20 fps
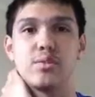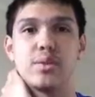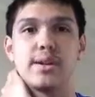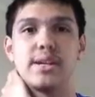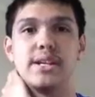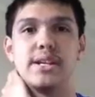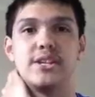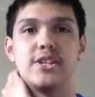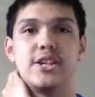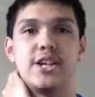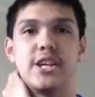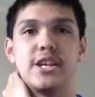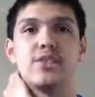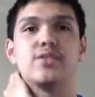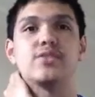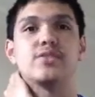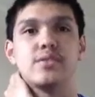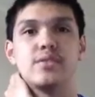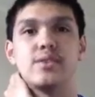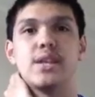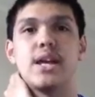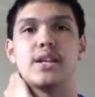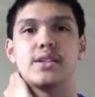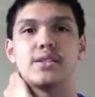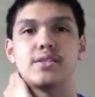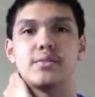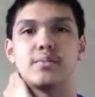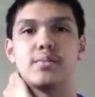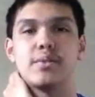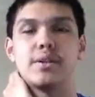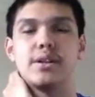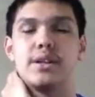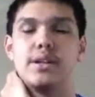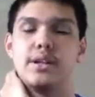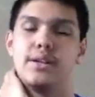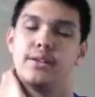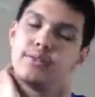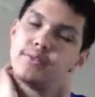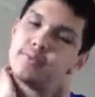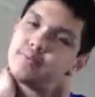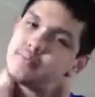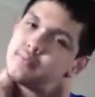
working together. So that's a pretty